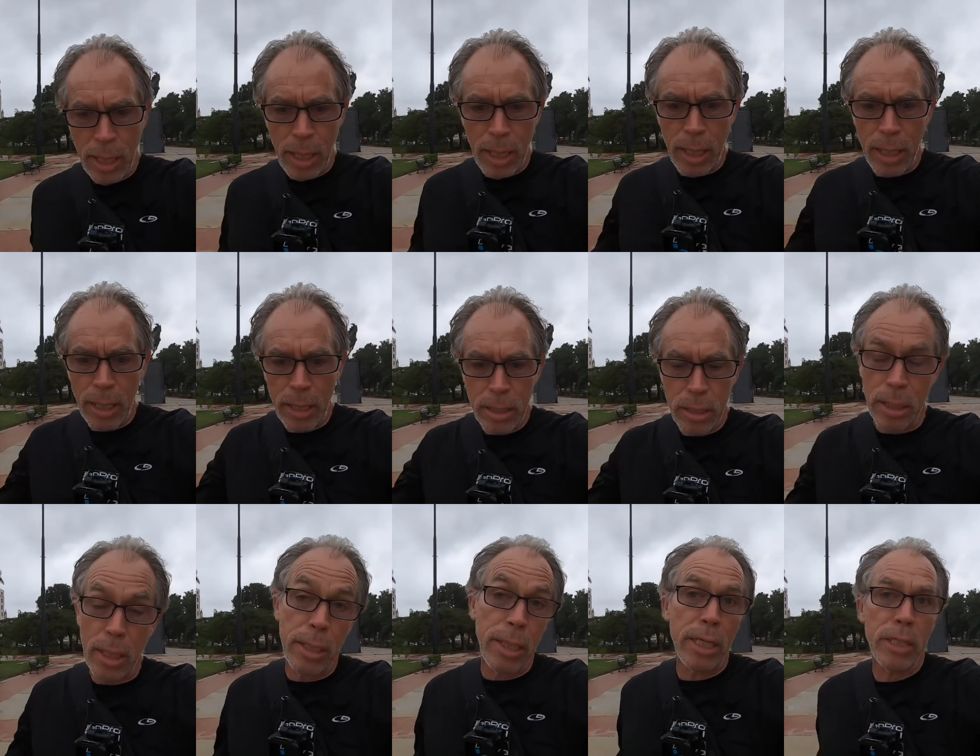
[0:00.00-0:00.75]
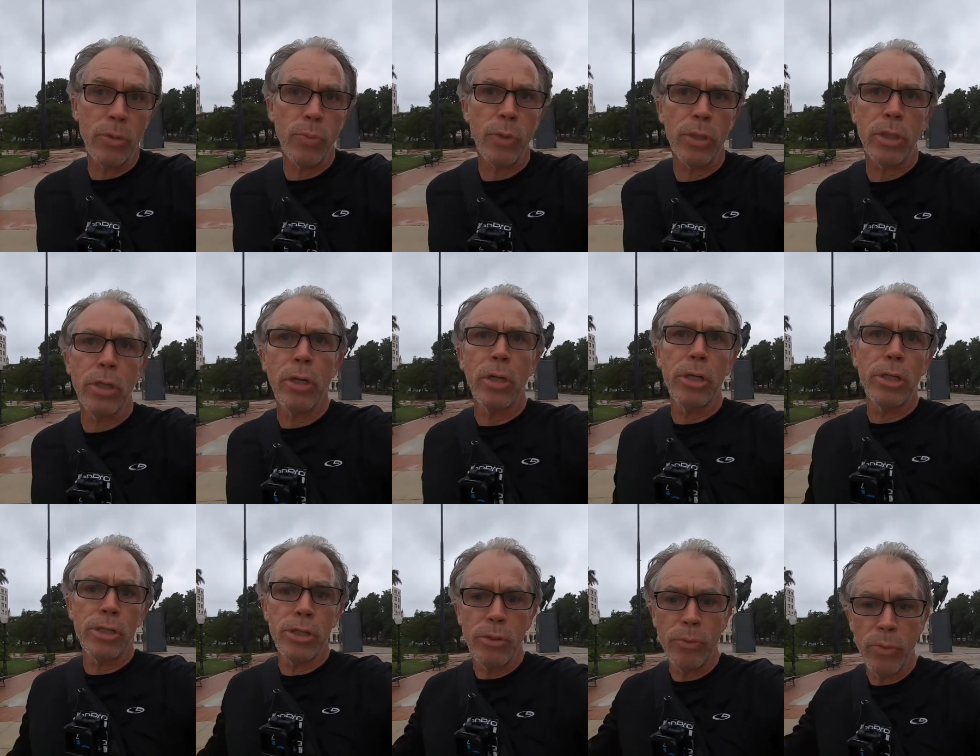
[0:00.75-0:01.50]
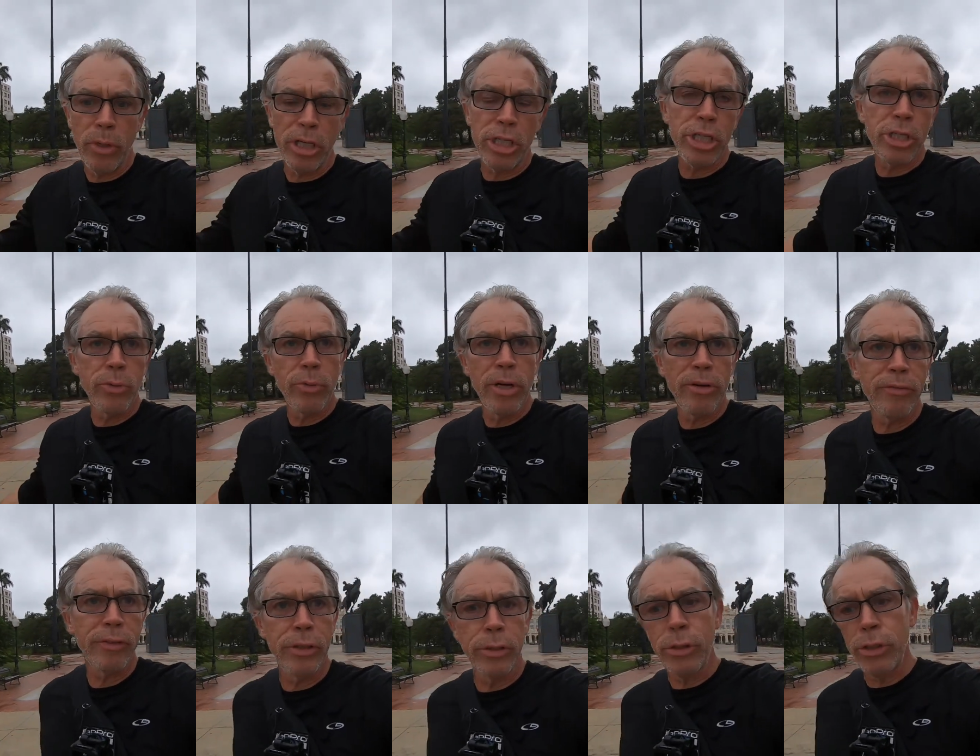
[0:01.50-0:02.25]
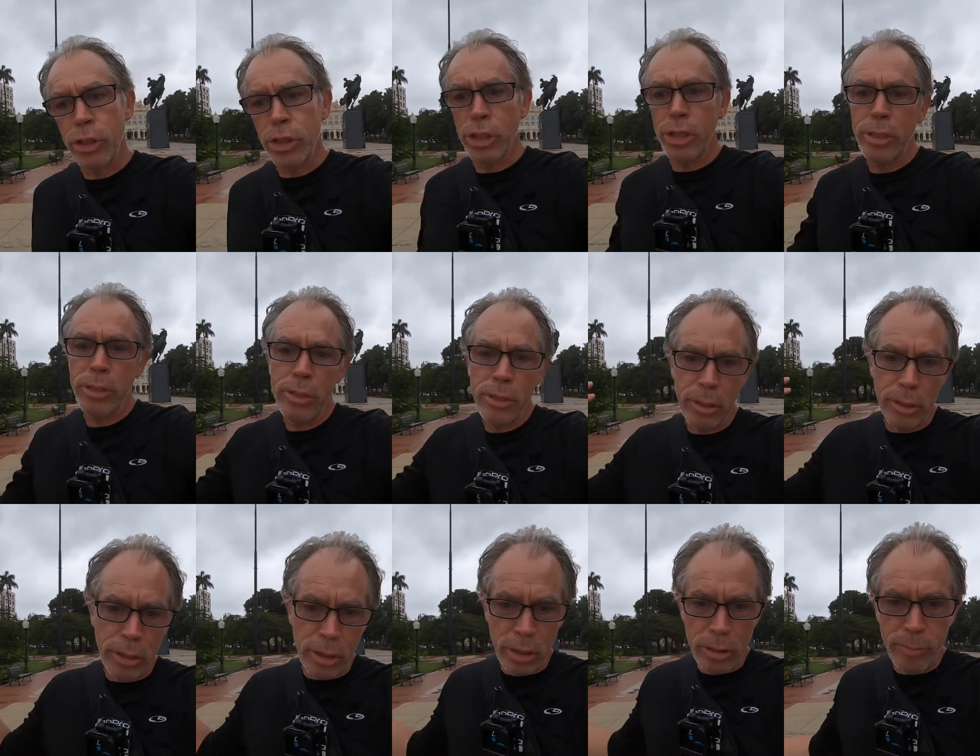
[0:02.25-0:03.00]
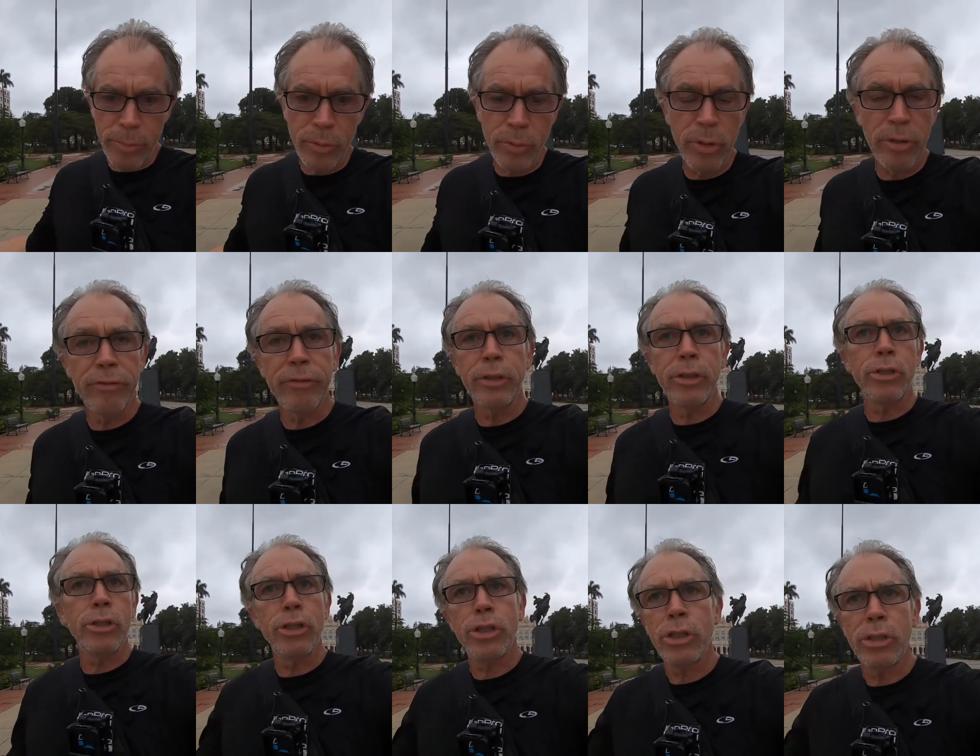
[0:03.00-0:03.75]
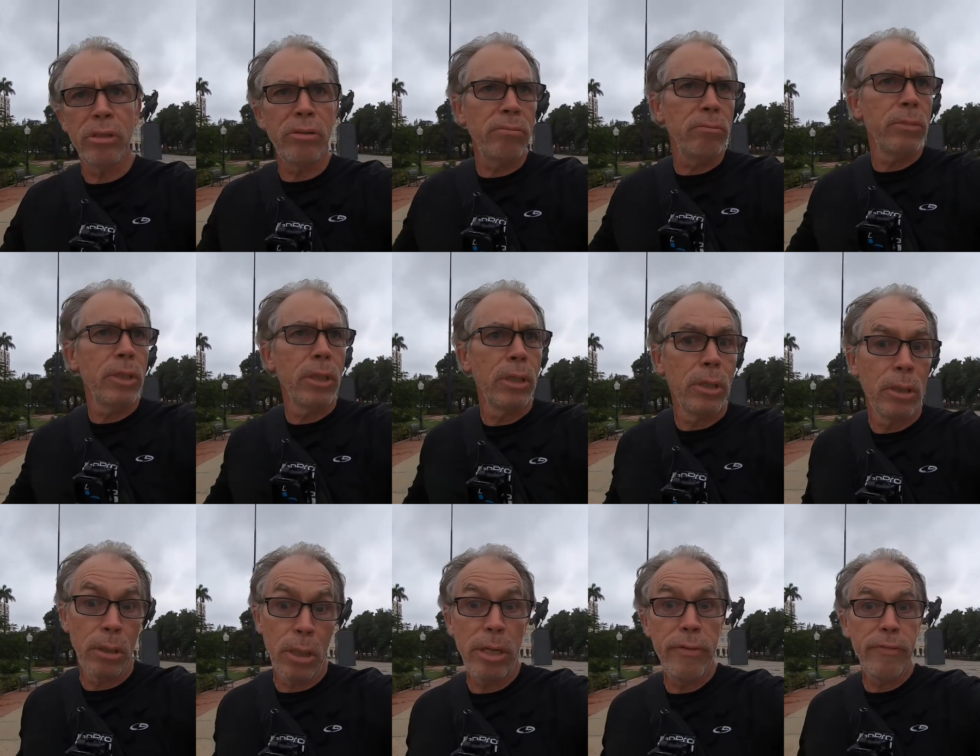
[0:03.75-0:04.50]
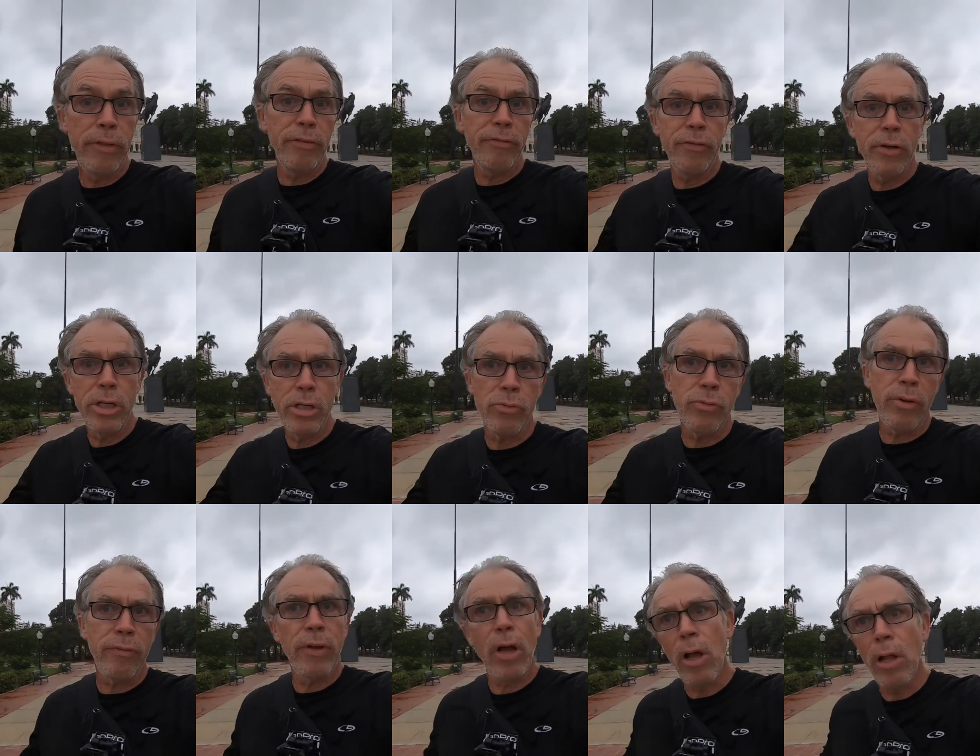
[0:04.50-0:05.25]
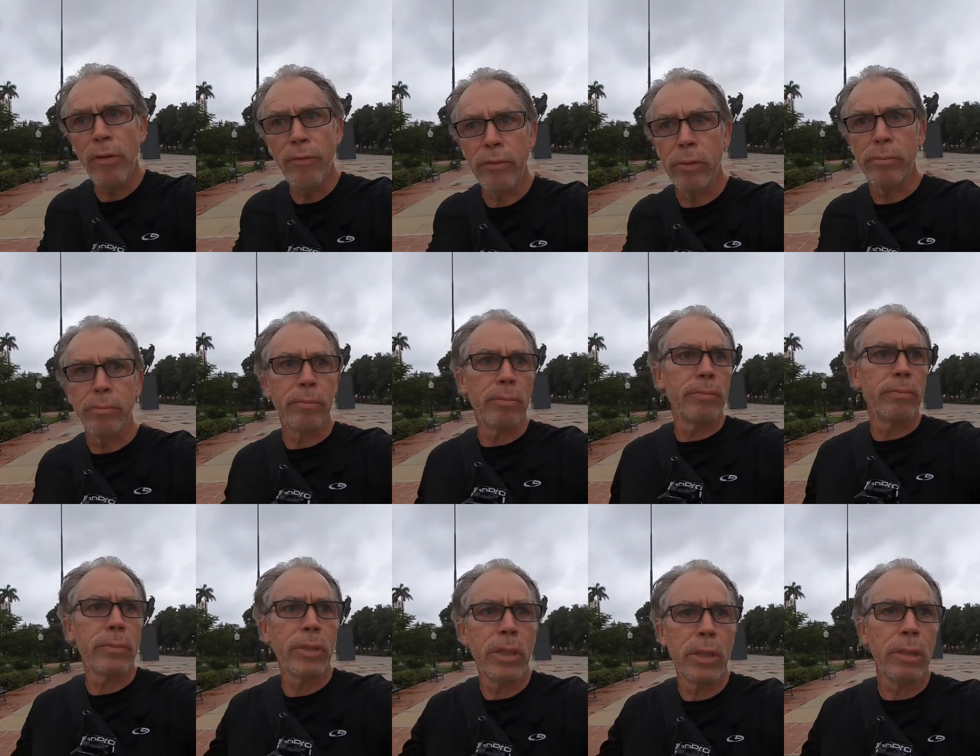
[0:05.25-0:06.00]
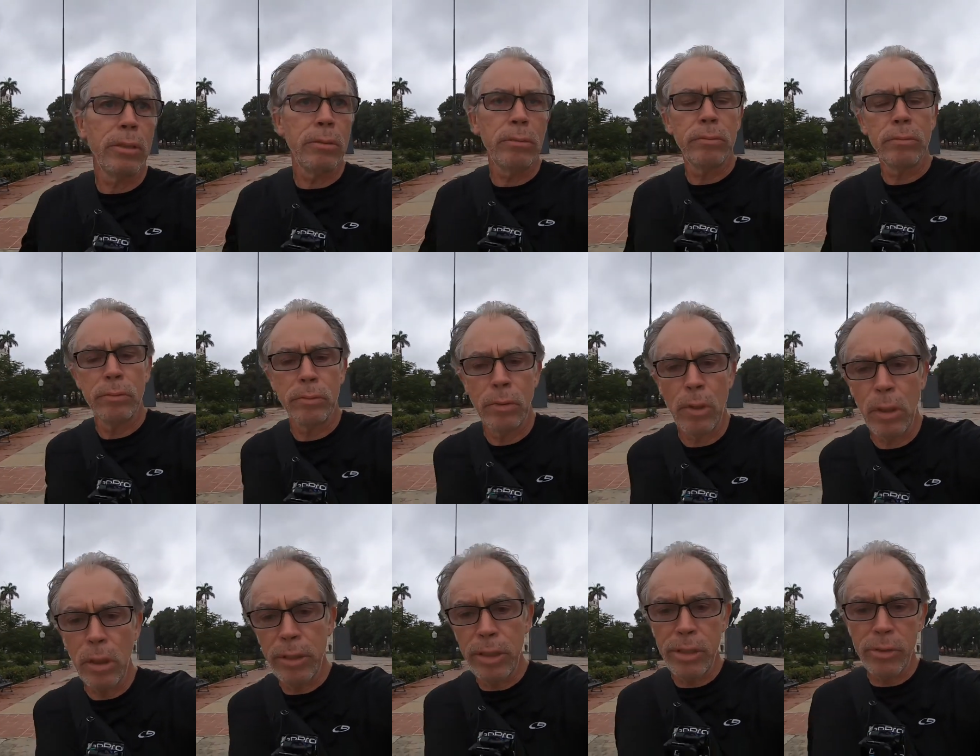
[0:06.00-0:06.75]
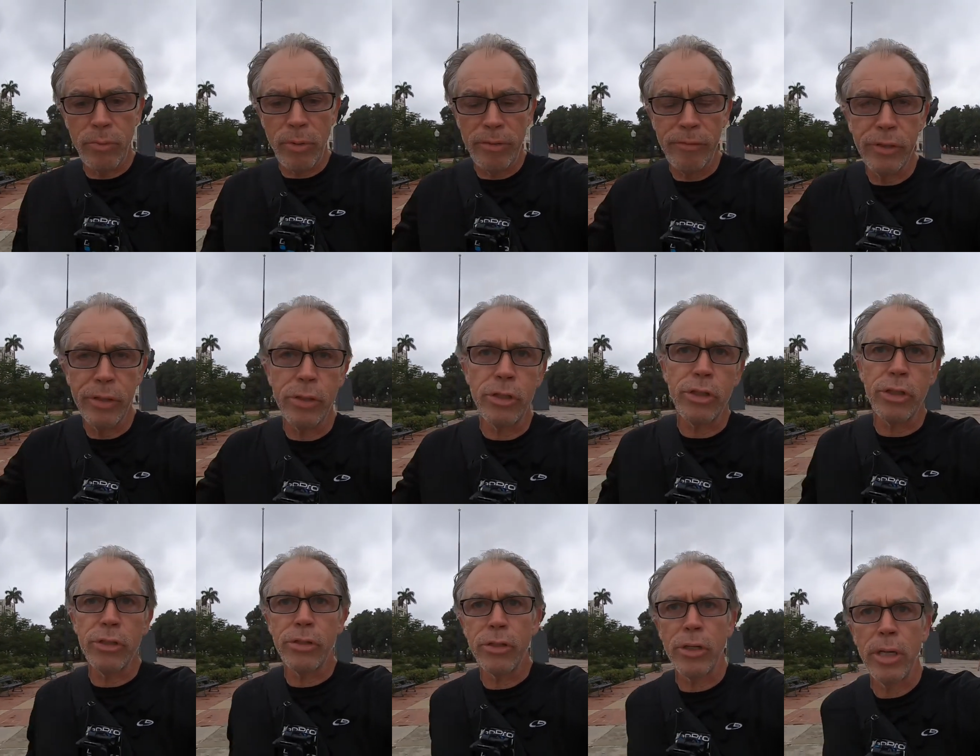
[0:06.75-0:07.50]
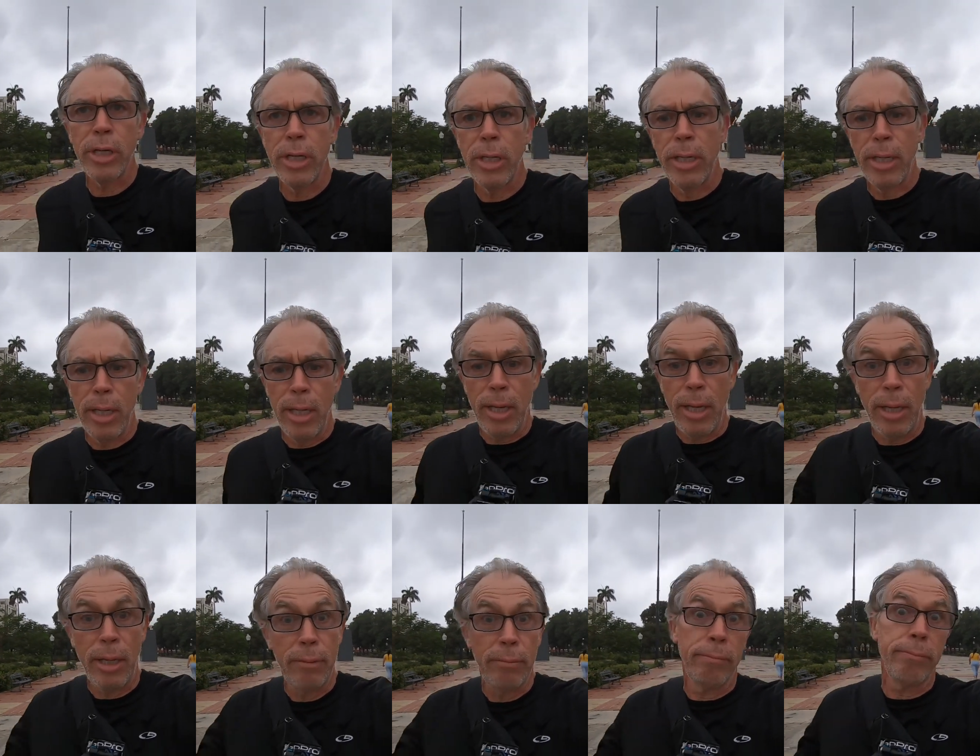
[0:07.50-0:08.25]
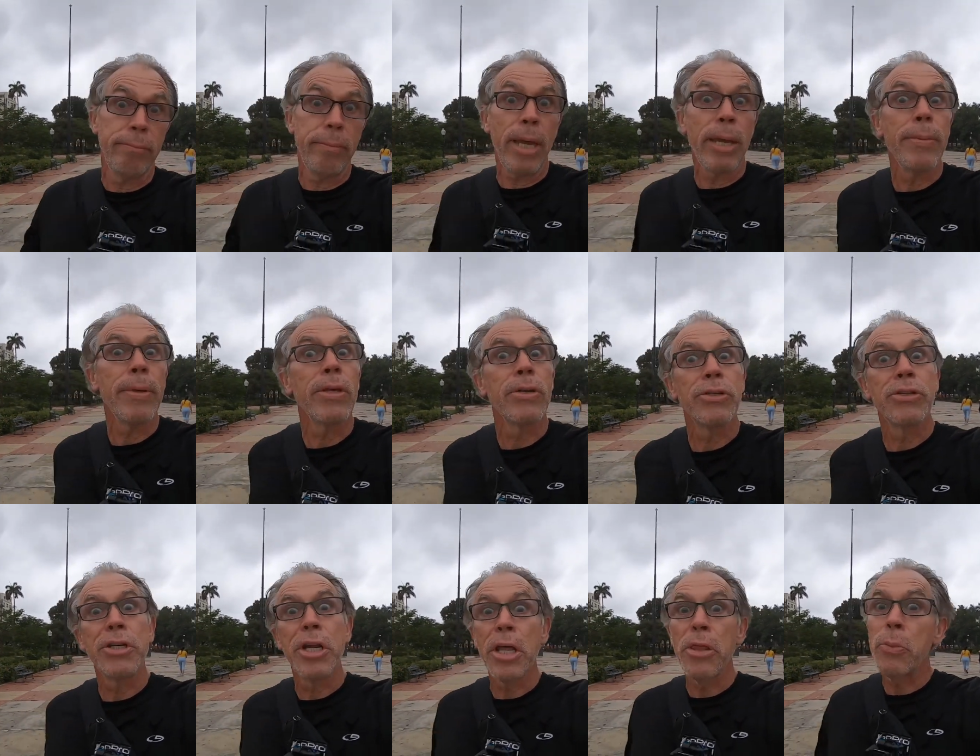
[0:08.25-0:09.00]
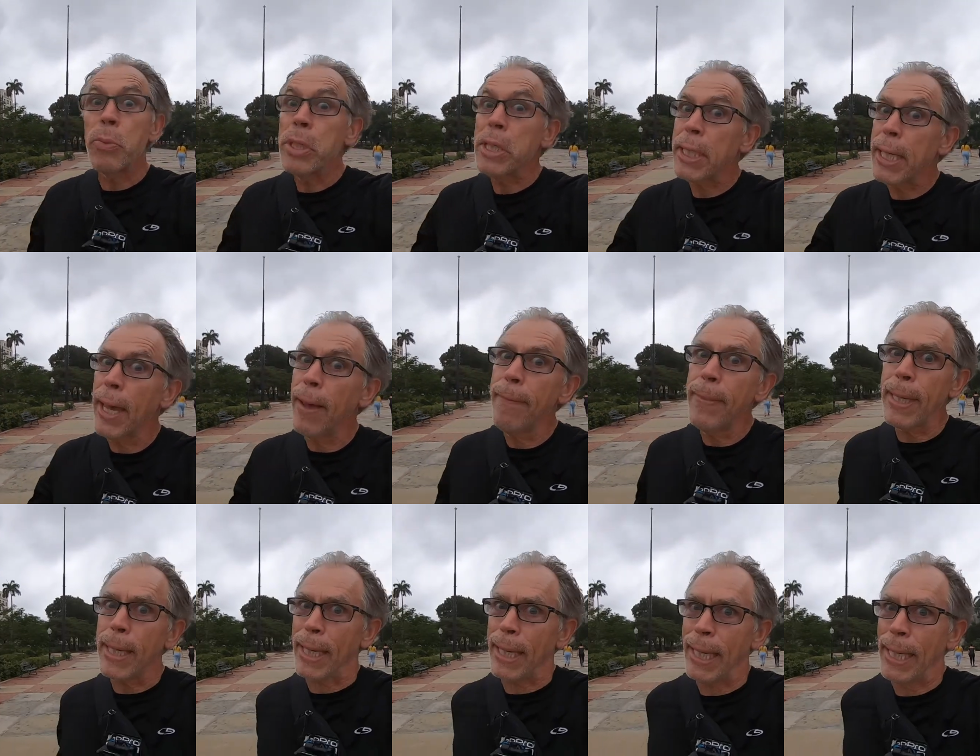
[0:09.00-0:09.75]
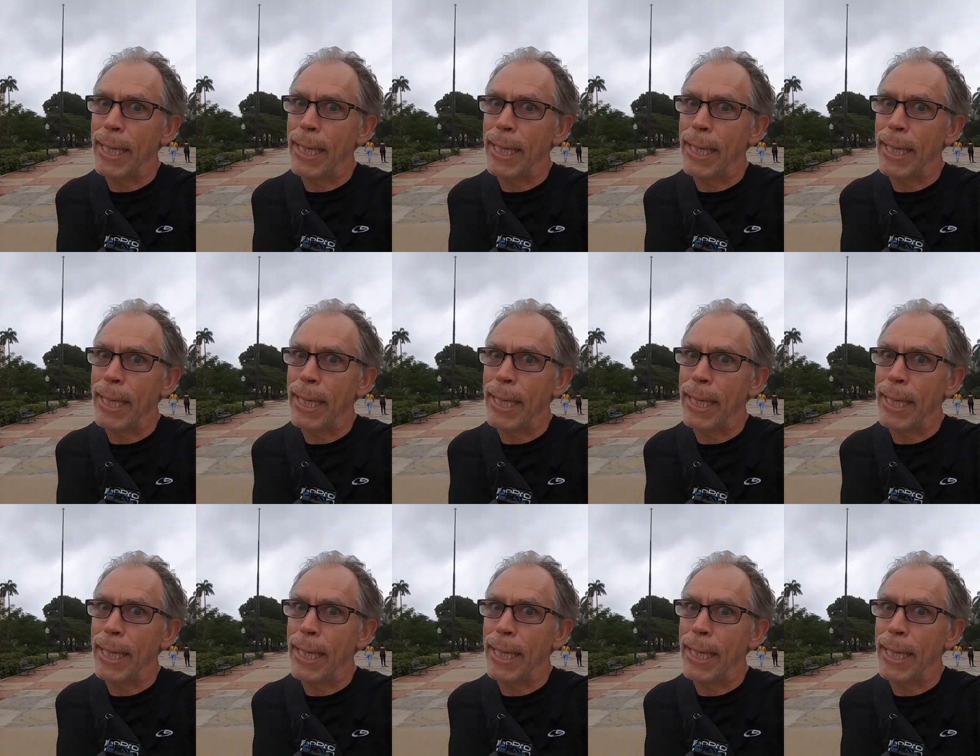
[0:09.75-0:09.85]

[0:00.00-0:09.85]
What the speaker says: And that's what caused the Russian Revolution, the Cuban Revolution, even the French Revolution, all of them, you know, all of these revolutions. Maybe there's another one coming.